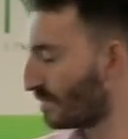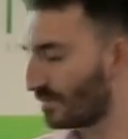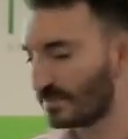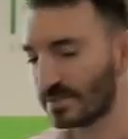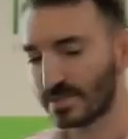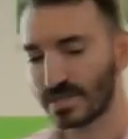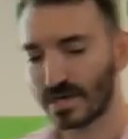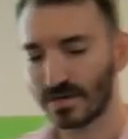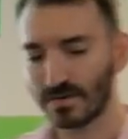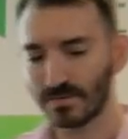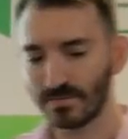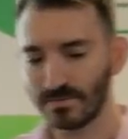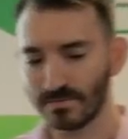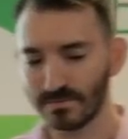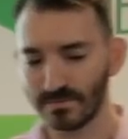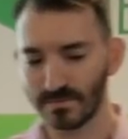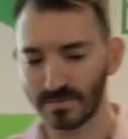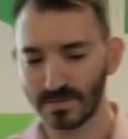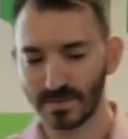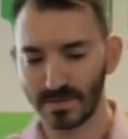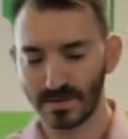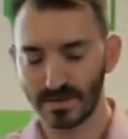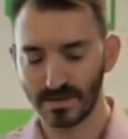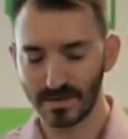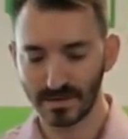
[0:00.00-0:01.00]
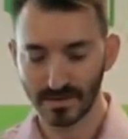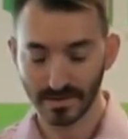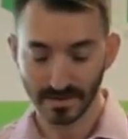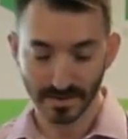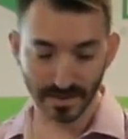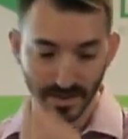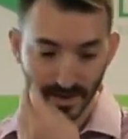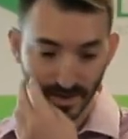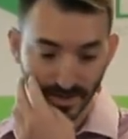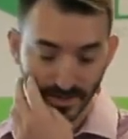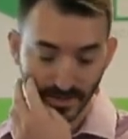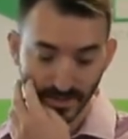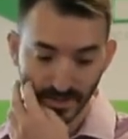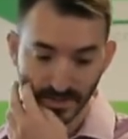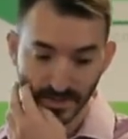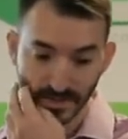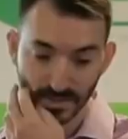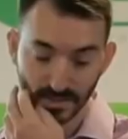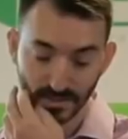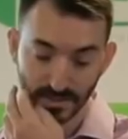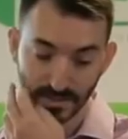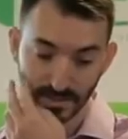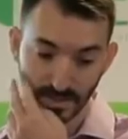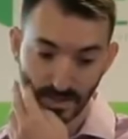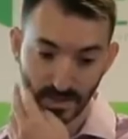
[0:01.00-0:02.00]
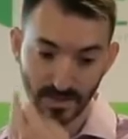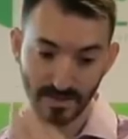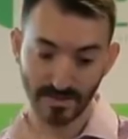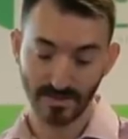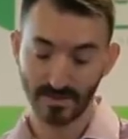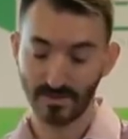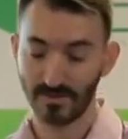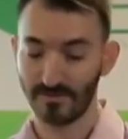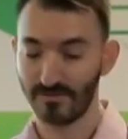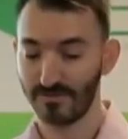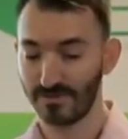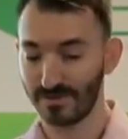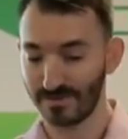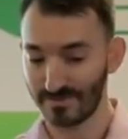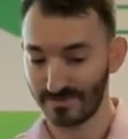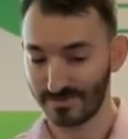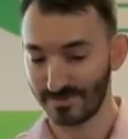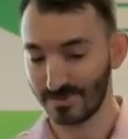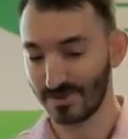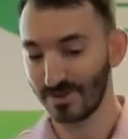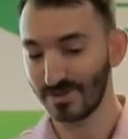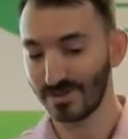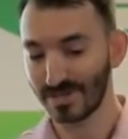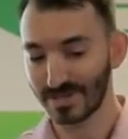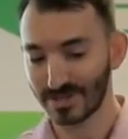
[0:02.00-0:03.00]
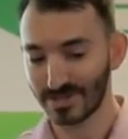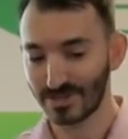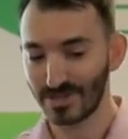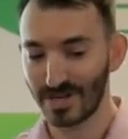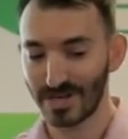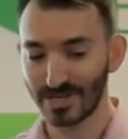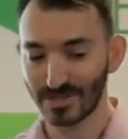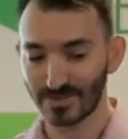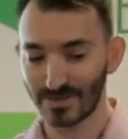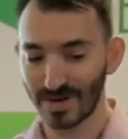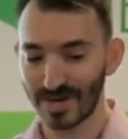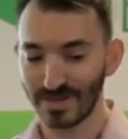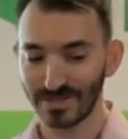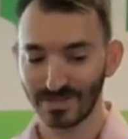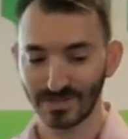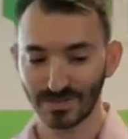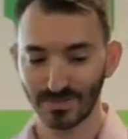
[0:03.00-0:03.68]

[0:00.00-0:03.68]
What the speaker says: Some characteristics of a good exchange, right?